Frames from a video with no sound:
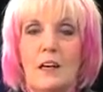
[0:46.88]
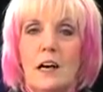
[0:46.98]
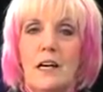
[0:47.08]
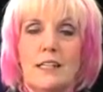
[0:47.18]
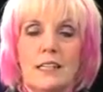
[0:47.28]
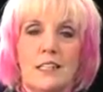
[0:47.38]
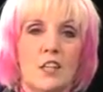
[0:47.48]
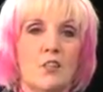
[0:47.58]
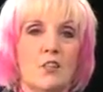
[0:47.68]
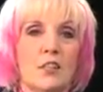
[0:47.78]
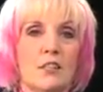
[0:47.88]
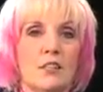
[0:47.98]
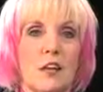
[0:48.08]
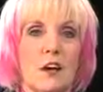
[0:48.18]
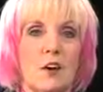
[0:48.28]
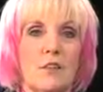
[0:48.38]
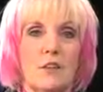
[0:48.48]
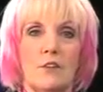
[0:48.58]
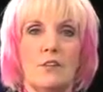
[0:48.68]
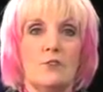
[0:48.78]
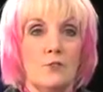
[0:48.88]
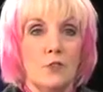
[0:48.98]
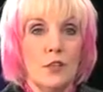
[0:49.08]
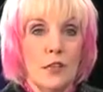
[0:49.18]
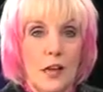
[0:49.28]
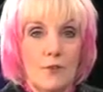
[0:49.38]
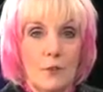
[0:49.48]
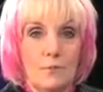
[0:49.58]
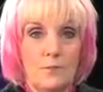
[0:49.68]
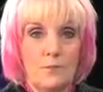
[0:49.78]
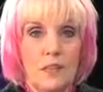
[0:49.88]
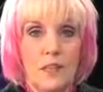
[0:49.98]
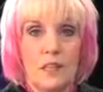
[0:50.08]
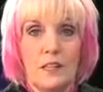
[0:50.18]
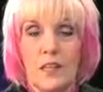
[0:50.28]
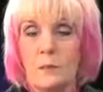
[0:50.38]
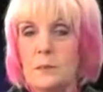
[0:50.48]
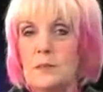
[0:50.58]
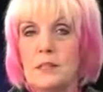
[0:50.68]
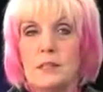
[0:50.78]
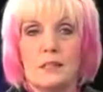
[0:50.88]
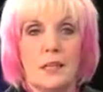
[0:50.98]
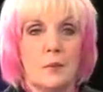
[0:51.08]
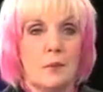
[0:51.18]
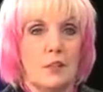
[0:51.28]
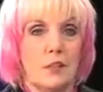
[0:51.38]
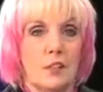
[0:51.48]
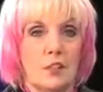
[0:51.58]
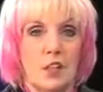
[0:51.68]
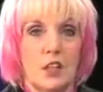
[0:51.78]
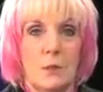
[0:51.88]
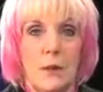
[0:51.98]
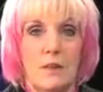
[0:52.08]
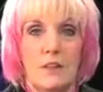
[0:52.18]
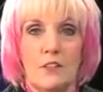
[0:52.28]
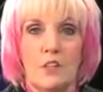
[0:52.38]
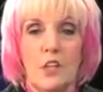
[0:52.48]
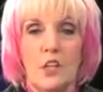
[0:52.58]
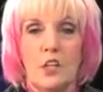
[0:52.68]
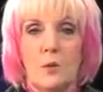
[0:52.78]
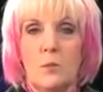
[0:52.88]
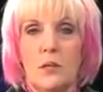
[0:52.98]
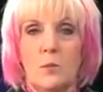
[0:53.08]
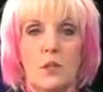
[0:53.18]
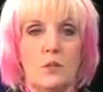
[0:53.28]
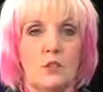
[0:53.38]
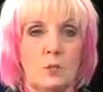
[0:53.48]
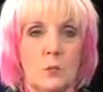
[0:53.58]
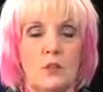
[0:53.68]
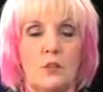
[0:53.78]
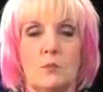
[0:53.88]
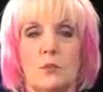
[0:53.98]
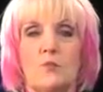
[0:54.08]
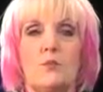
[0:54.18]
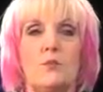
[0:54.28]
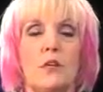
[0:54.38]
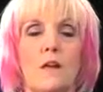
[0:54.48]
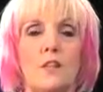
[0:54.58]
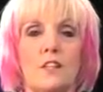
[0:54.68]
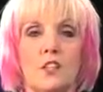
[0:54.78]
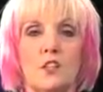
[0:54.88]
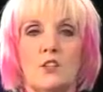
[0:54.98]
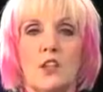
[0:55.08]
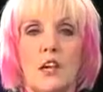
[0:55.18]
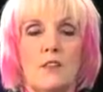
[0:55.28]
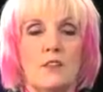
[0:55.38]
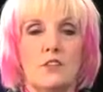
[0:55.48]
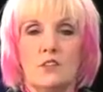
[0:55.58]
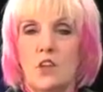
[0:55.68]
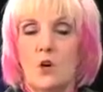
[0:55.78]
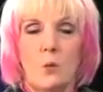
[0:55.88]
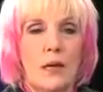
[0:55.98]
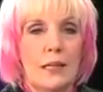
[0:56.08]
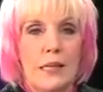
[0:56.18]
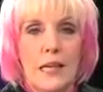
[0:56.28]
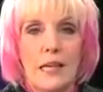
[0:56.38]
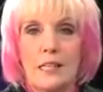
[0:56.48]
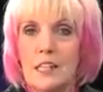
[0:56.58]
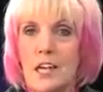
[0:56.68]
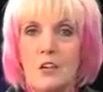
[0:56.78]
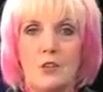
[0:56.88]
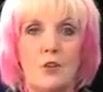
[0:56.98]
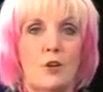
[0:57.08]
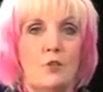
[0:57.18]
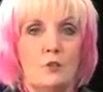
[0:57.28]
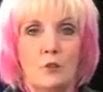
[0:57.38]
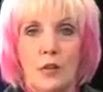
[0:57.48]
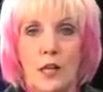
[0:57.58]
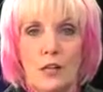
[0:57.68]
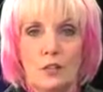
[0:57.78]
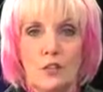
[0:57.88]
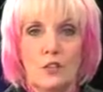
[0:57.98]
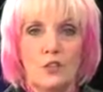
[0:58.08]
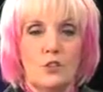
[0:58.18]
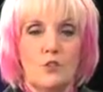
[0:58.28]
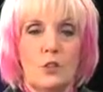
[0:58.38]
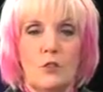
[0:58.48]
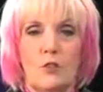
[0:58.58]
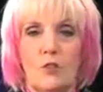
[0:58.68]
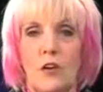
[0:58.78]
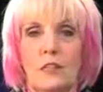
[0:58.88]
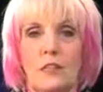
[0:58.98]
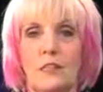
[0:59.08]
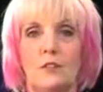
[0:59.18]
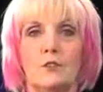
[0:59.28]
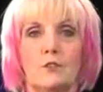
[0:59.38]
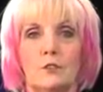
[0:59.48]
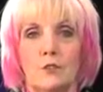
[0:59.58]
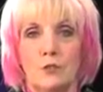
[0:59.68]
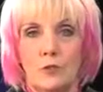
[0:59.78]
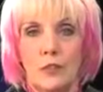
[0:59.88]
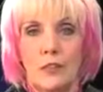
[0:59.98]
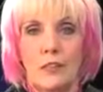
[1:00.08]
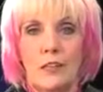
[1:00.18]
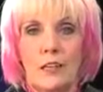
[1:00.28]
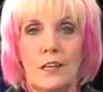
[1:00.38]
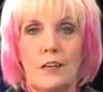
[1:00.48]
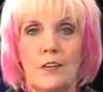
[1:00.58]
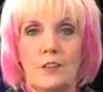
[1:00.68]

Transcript: I can tell you this, that there is food in heaven. And a lot of people get excited when I start talking about this. No matter what you experience with food on this earth, there's no weight gain, no food allergies. You never find any gluten-free